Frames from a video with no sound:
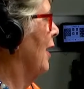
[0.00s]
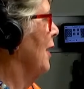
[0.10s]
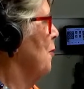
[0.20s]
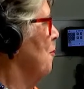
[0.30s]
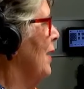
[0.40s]

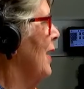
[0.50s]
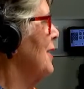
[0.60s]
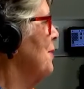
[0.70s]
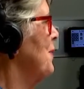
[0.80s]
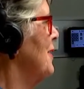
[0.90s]
Mm-hmm. My
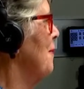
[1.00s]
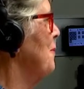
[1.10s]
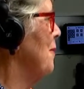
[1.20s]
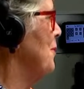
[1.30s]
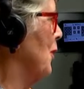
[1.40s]
husband
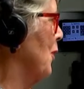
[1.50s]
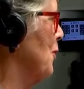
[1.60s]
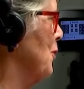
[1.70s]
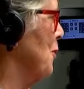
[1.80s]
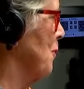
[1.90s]
sometimes
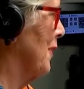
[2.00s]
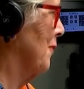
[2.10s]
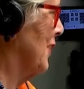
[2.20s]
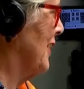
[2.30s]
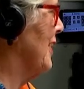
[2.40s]
accuses me
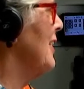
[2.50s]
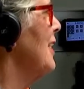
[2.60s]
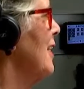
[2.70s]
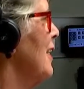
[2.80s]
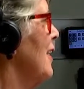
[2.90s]
of, he
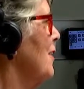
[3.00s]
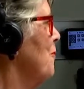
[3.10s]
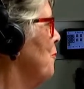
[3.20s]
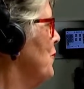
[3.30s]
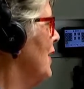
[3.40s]
says,
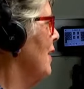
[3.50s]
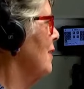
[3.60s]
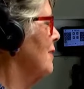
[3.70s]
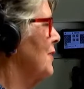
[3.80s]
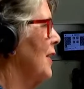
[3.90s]
10
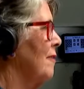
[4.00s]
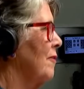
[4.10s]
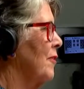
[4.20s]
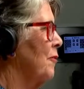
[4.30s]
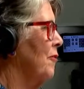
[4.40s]
out of 10 for